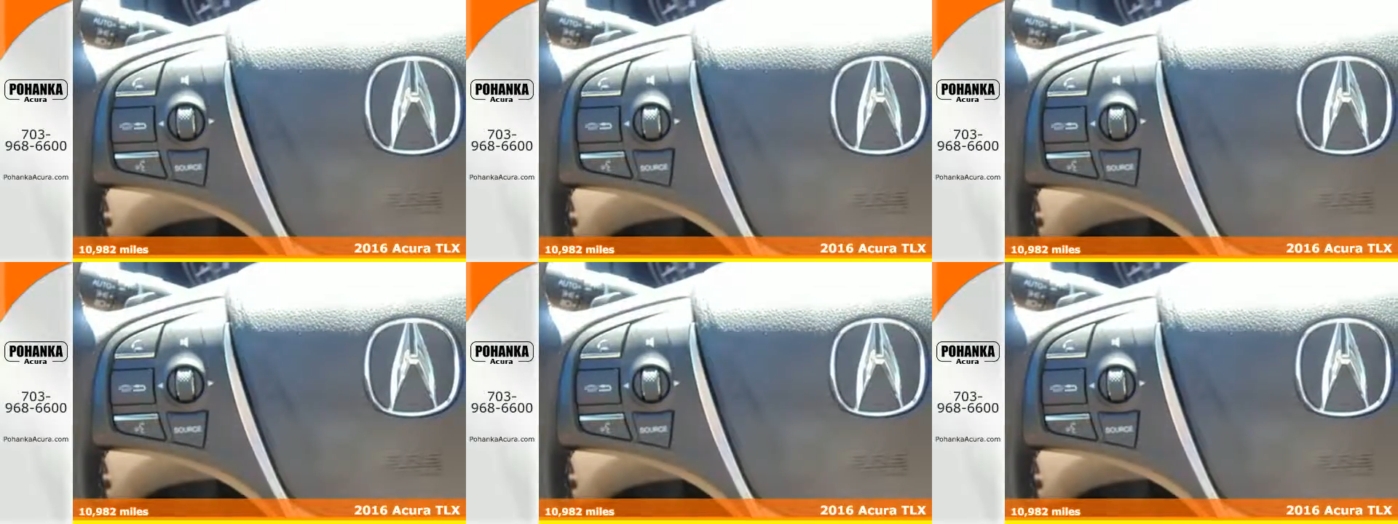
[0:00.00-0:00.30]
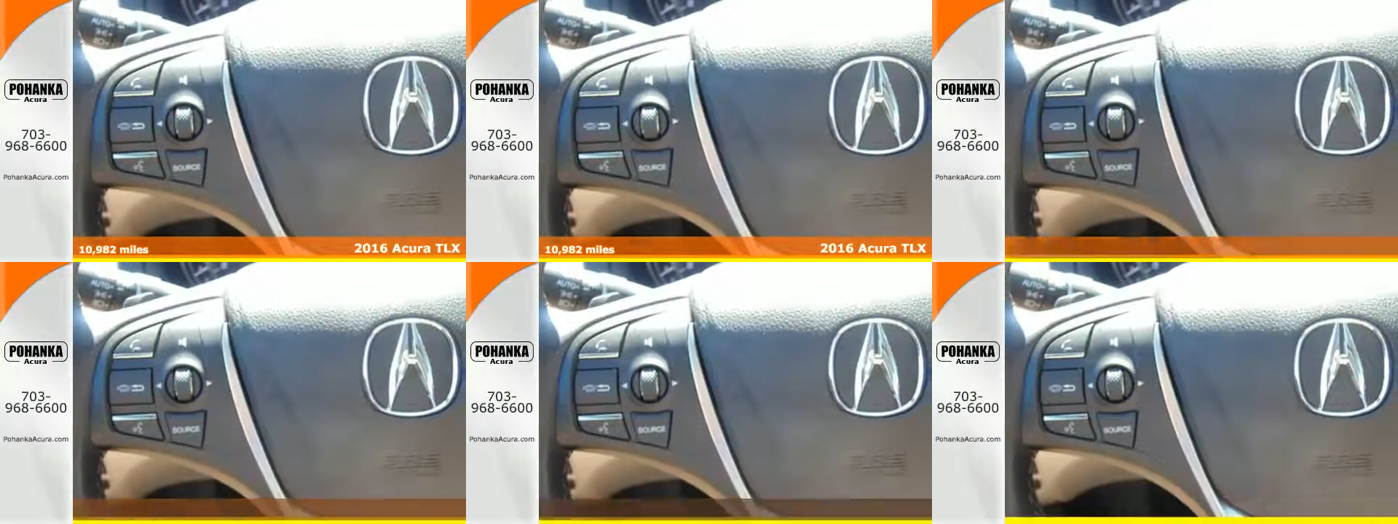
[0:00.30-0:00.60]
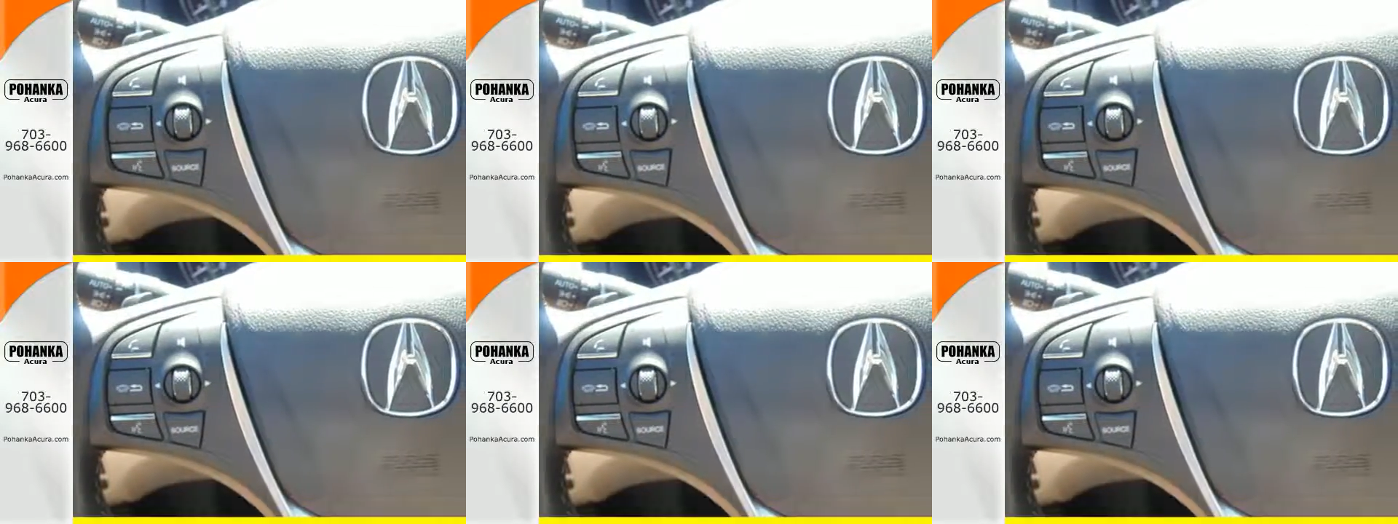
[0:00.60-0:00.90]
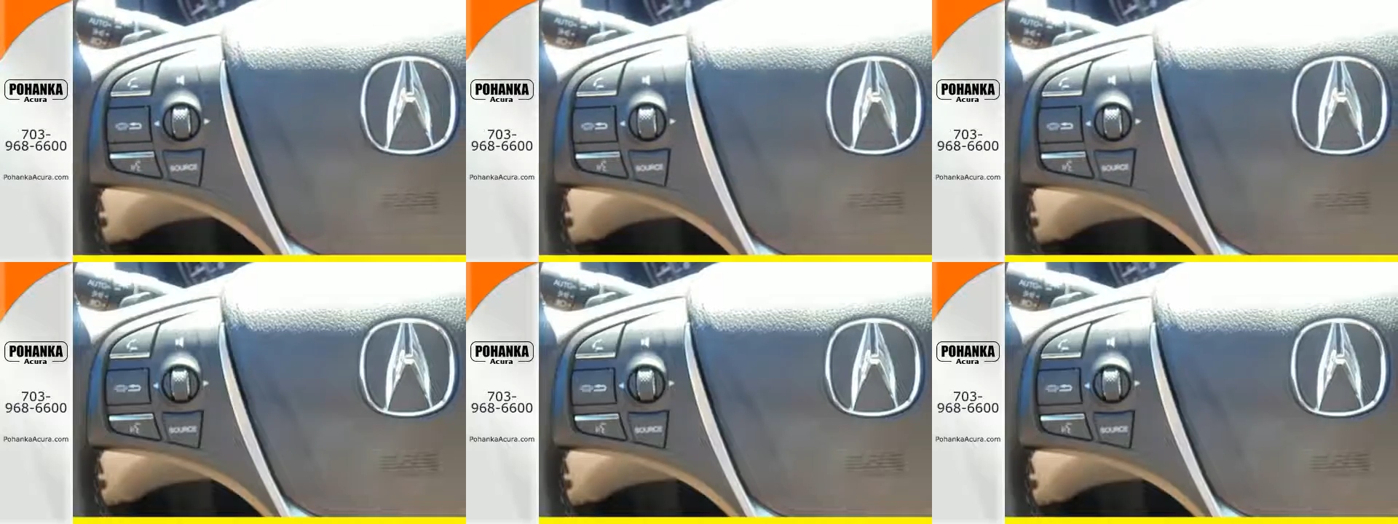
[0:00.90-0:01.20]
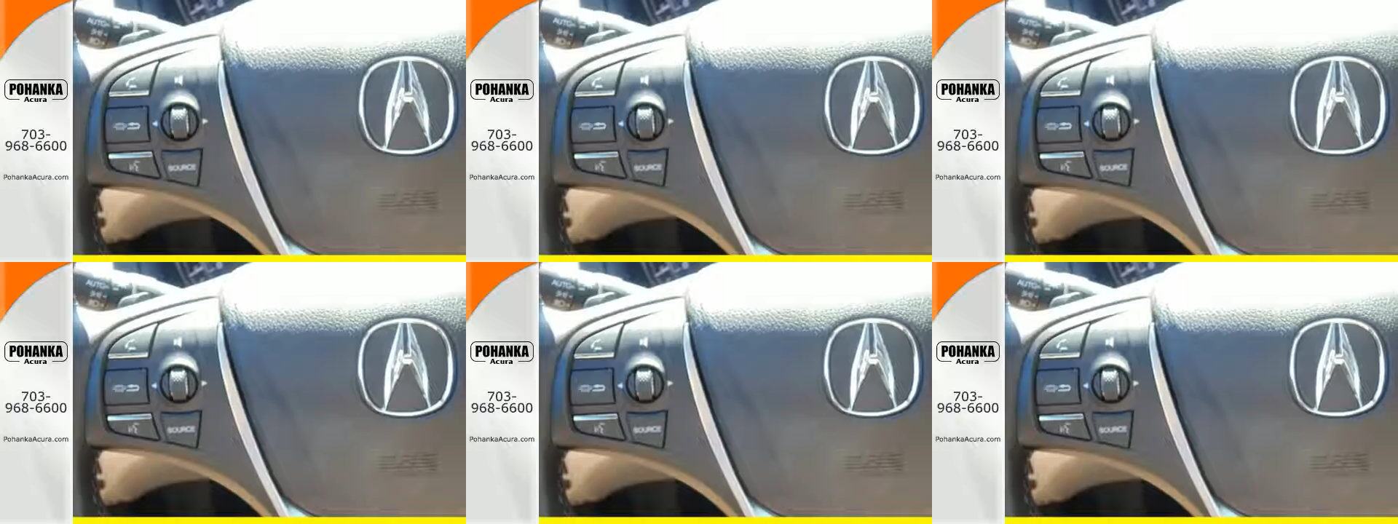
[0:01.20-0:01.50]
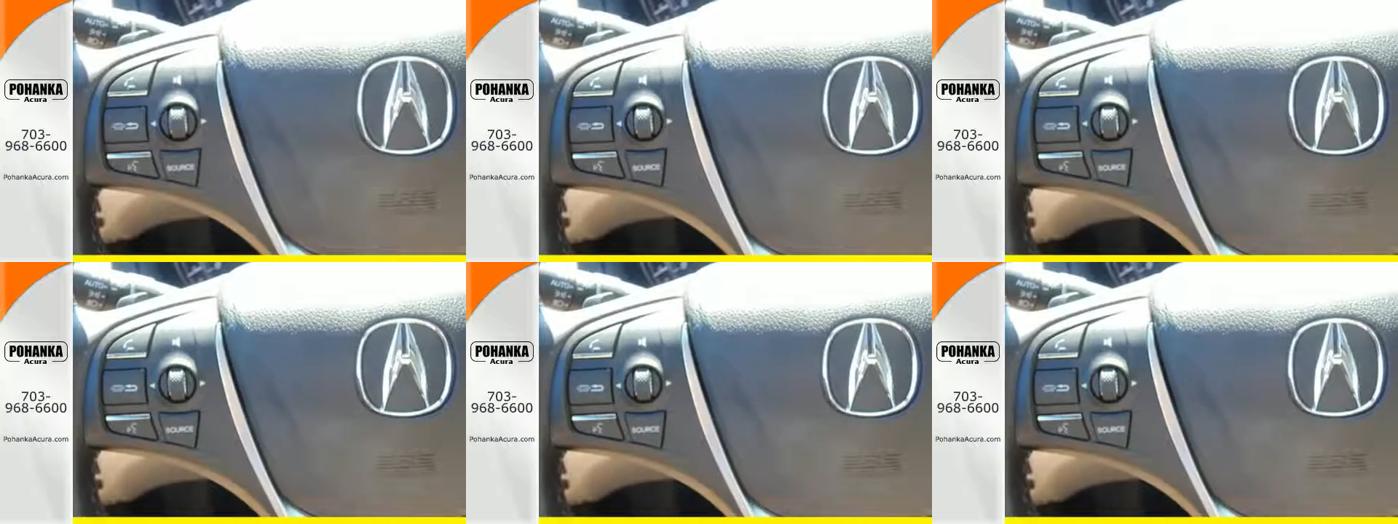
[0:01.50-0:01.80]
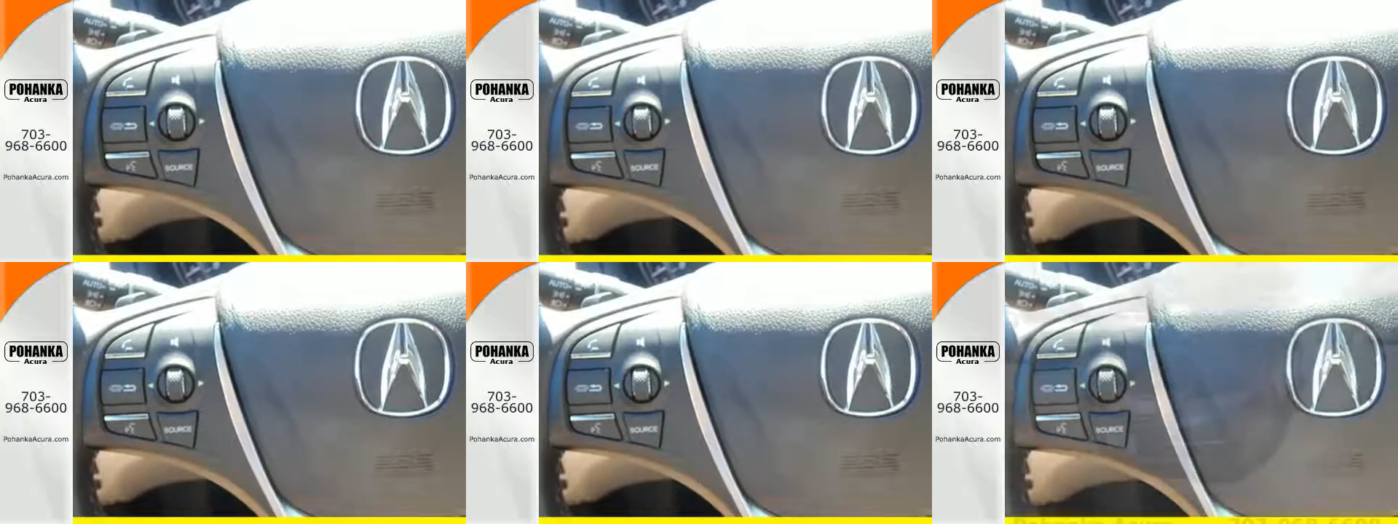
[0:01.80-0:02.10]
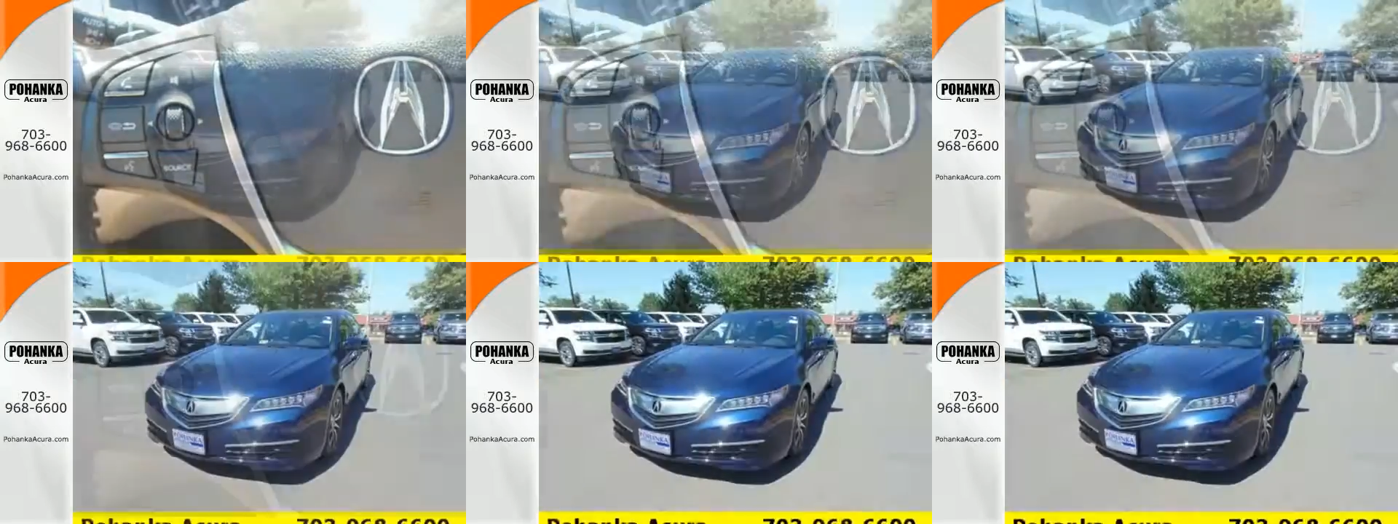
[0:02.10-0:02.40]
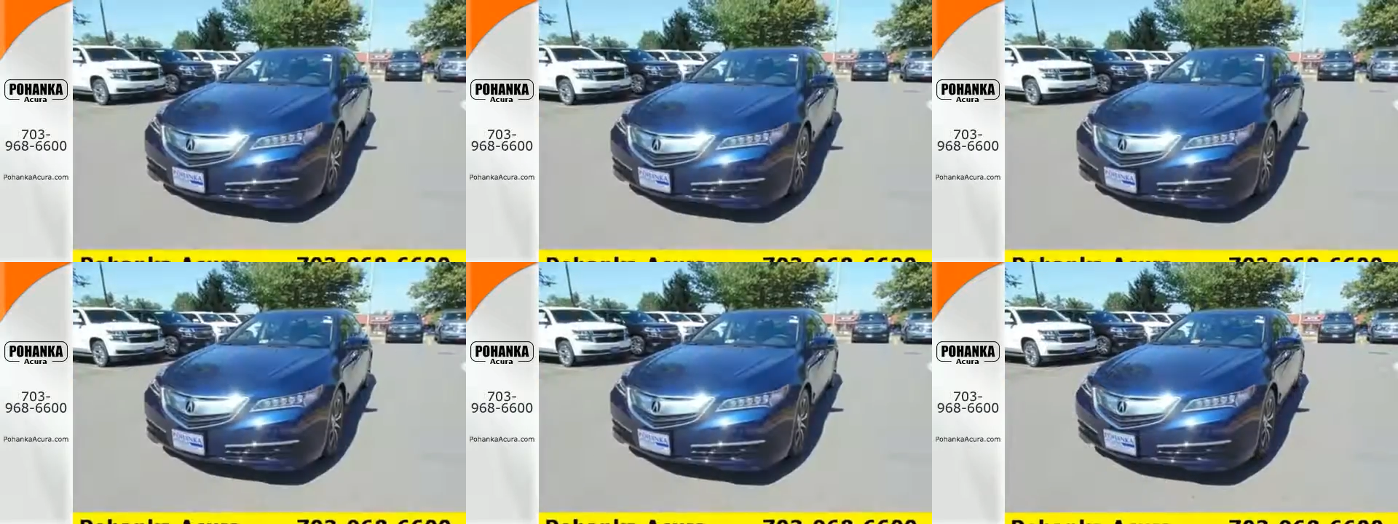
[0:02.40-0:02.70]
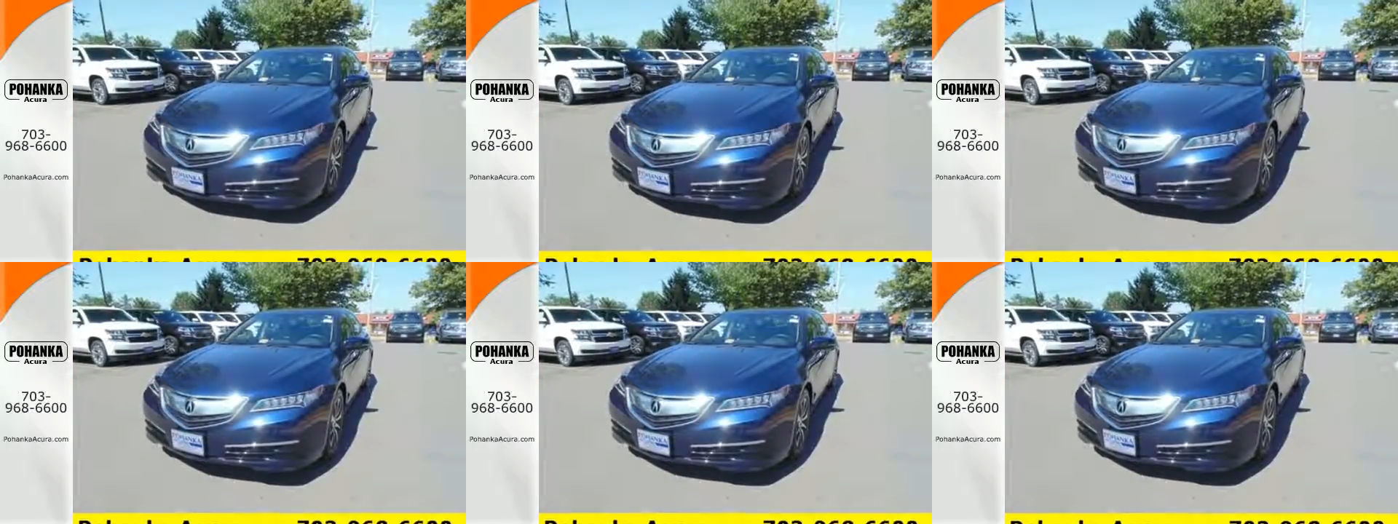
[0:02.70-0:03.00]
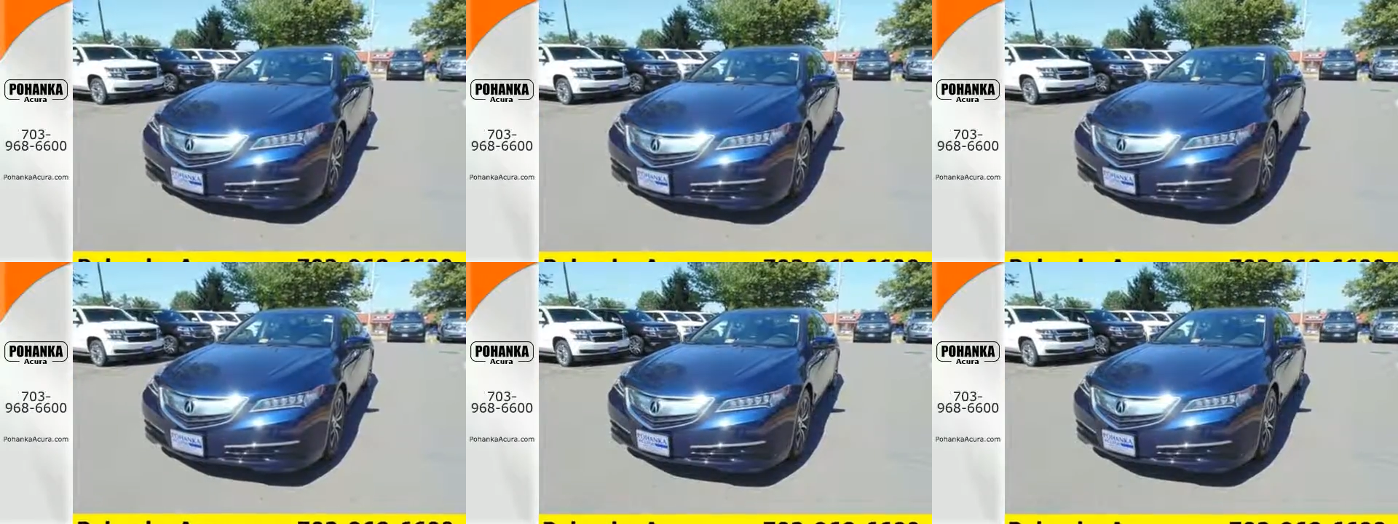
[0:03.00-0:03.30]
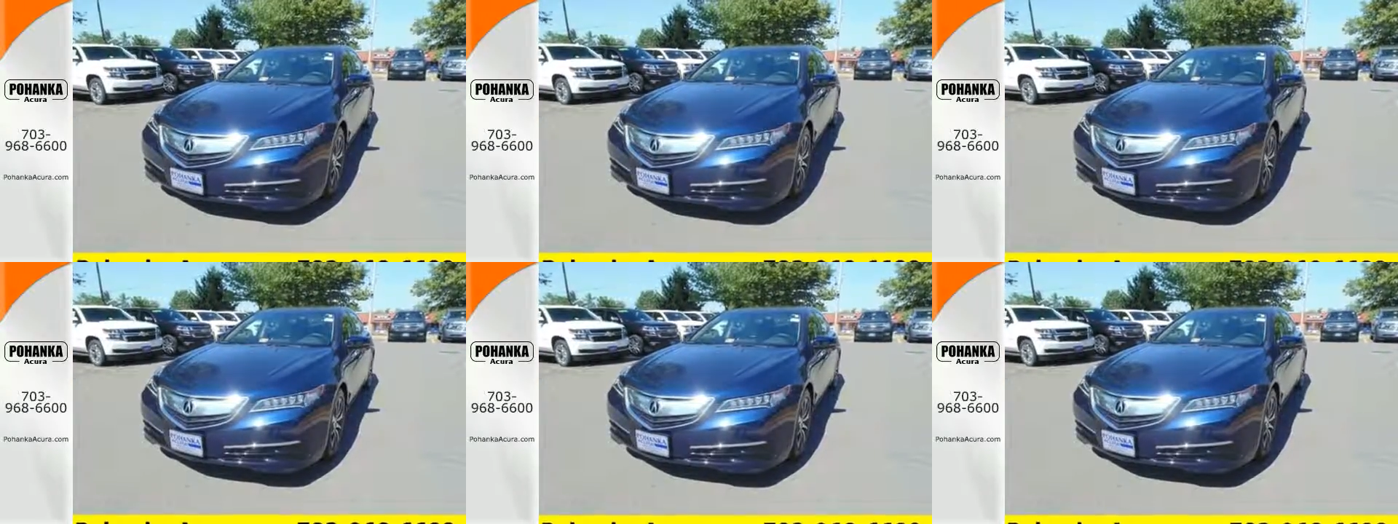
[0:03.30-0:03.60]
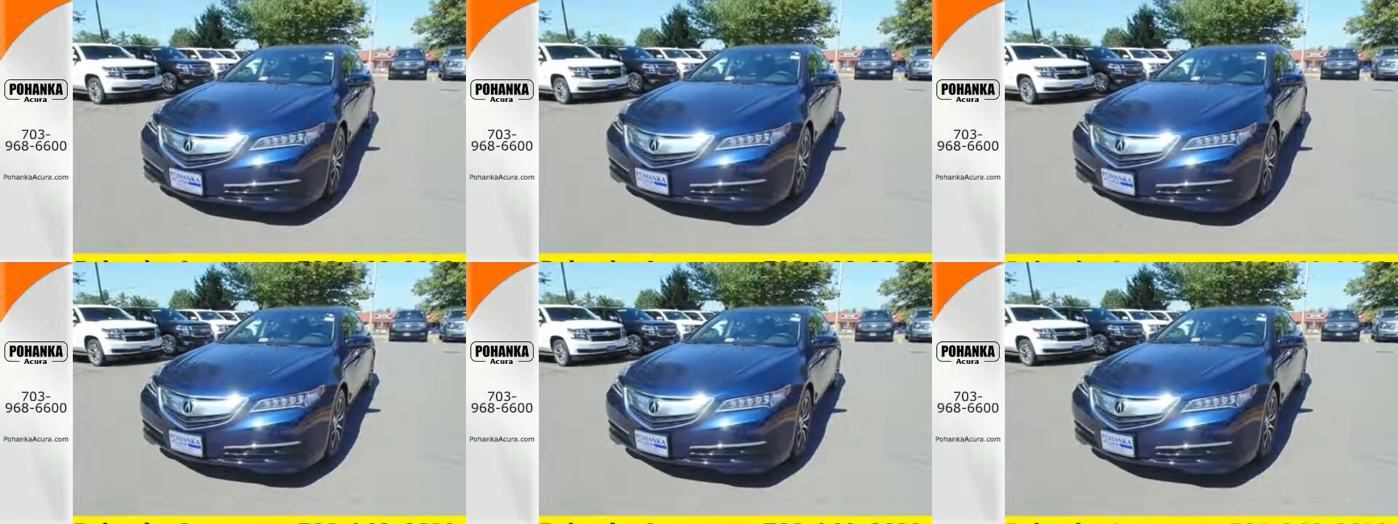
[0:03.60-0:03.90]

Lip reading: No face is visible, so there are no lips to read.